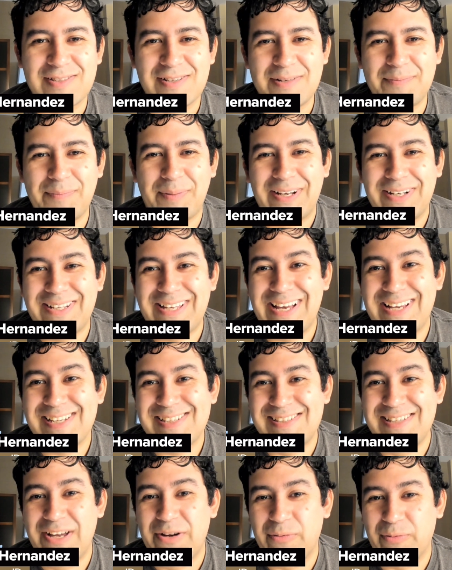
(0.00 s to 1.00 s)
On
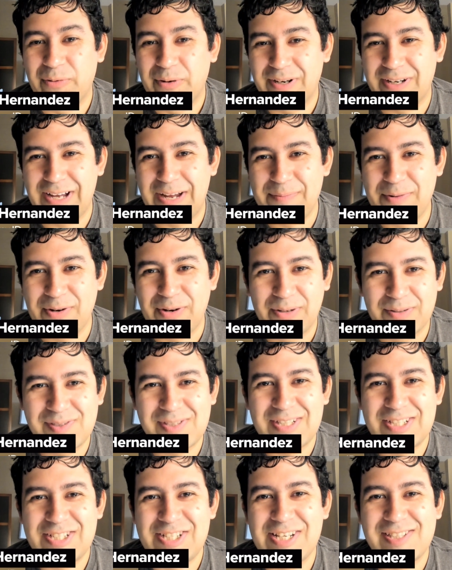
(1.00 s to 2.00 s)
Podcast Network. I'm your
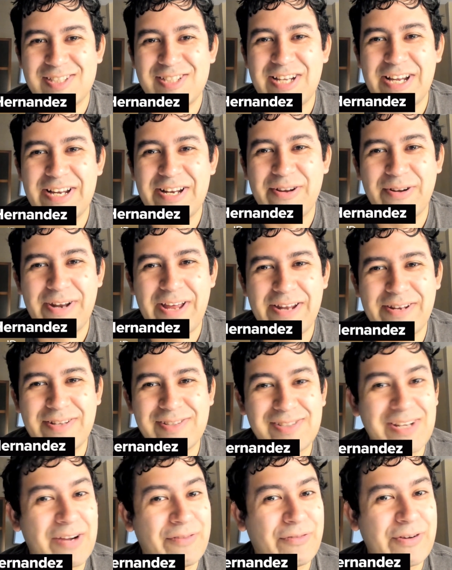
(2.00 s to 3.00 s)
host, Jason JD
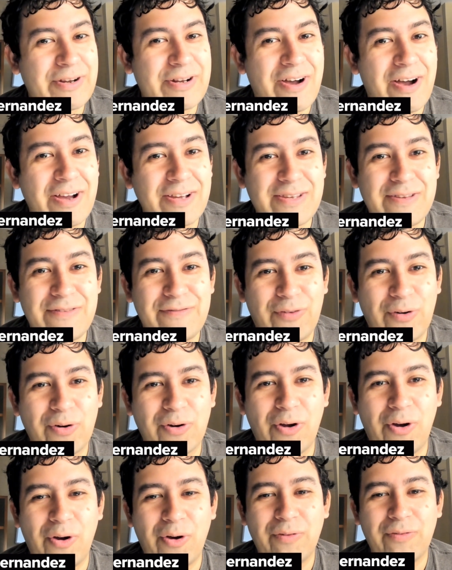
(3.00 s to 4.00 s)
Hernandez, covering hockey
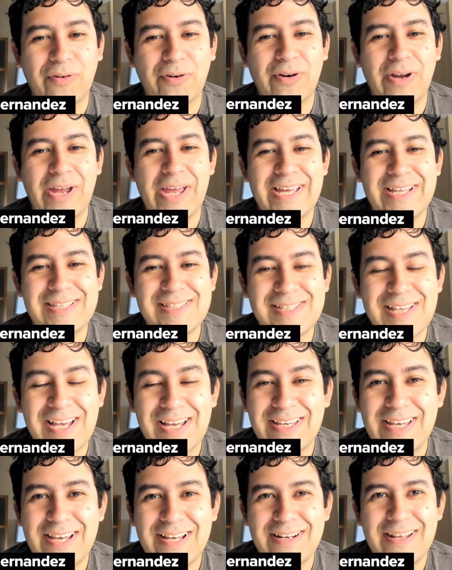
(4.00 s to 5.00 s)
for over a
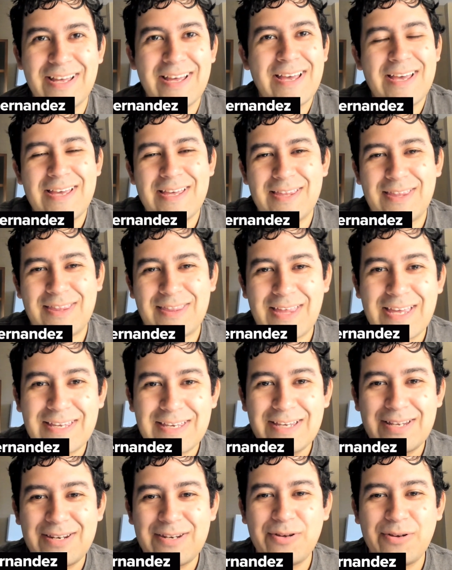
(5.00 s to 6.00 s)
decade.
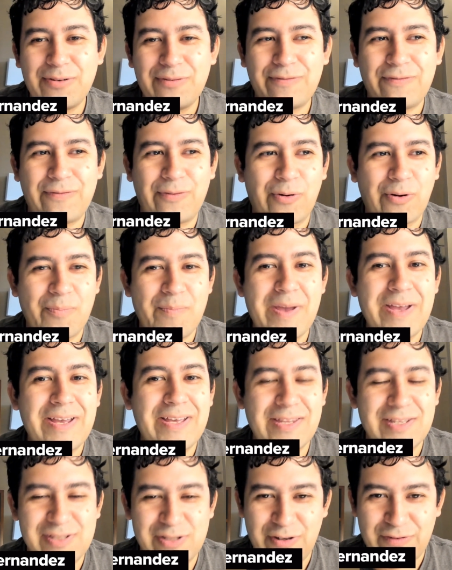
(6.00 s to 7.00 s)
Thanking you for
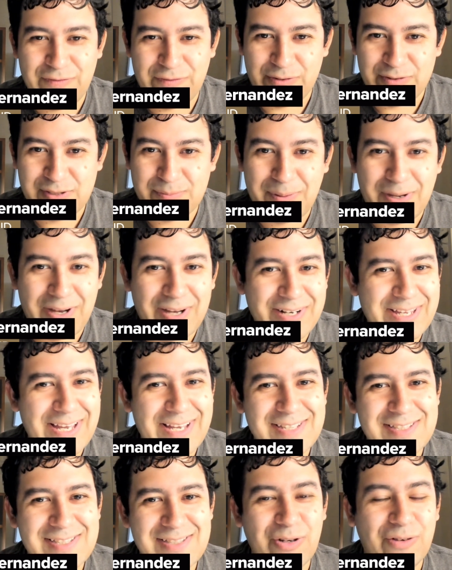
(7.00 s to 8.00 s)
making this your first
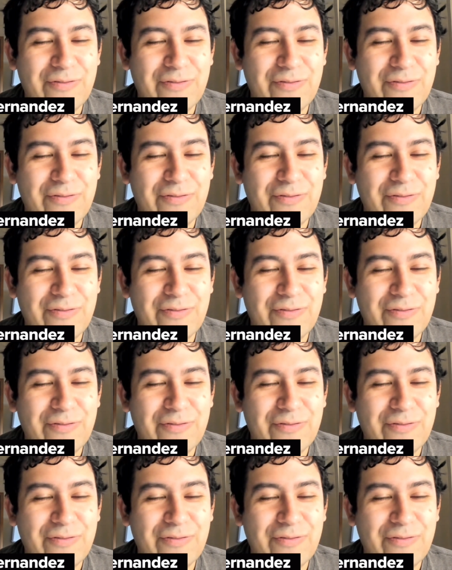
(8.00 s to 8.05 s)
podcast.